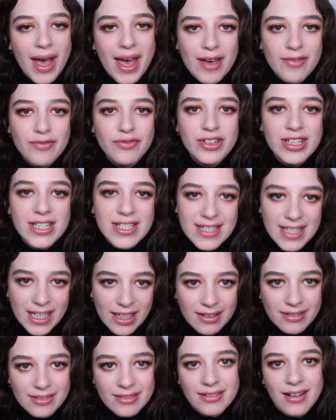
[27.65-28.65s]
every
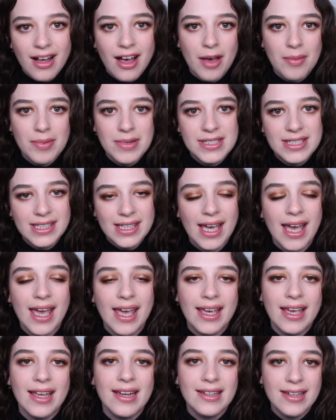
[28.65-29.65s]
single Urban
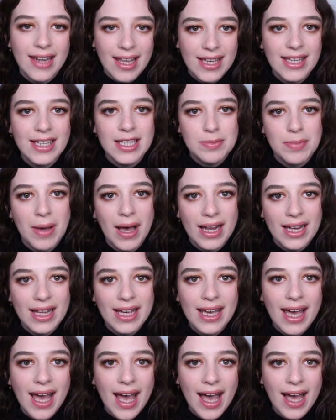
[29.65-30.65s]
Decay Naked
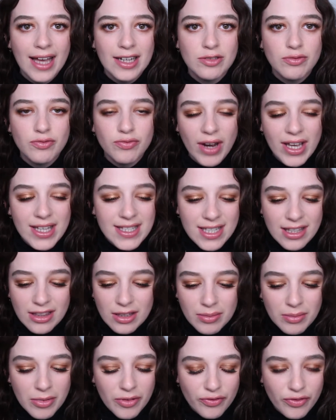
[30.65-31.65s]
palette and rating
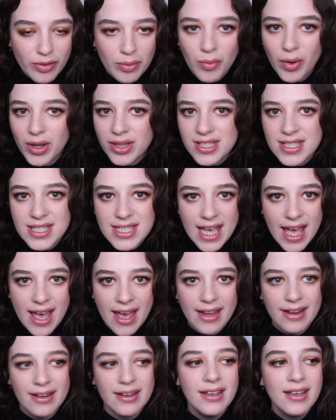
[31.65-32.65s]
them from 1 to
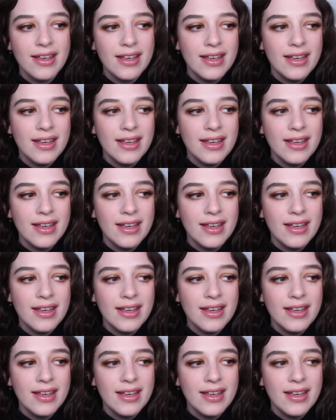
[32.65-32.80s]
10,